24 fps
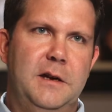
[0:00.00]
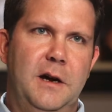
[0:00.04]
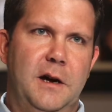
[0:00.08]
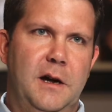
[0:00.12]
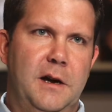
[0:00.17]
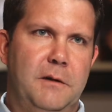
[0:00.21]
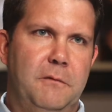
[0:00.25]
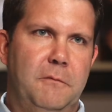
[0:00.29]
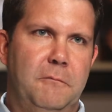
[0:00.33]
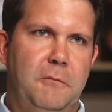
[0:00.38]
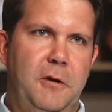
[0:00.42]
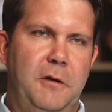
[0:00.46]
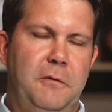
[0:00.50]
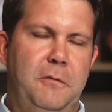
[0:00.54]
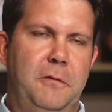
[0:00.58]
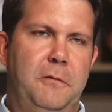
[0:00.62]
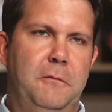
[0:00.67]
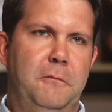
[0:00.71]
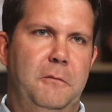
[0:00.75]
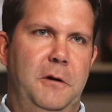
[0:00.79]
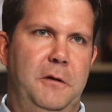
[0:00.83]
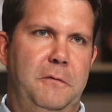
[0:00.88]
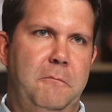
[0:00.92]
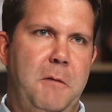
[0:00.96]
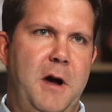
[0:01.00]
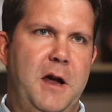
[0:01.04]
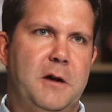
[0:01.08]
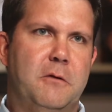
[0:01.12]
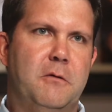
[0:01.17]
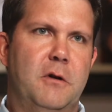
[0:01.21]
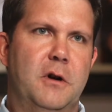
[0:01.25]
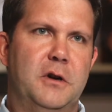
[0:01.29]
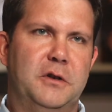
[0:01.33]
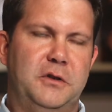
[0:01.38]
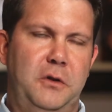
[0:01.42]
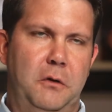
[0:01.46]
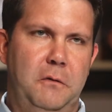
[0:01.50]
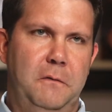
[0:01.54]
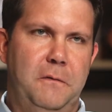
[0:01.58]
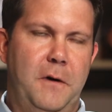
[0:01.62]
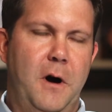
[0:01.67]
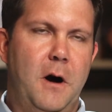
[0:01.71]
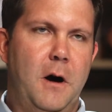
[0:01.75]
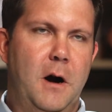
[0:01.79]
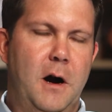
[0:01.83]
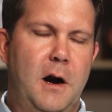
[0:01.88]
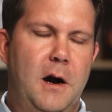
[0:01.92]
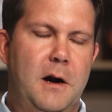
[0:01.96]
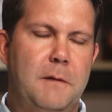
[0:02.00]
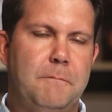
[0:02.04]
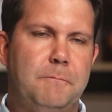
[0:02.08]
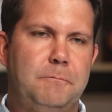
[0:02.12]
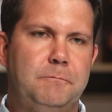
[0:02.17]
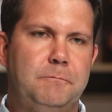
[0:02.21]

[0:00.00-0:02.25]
done with my career so far.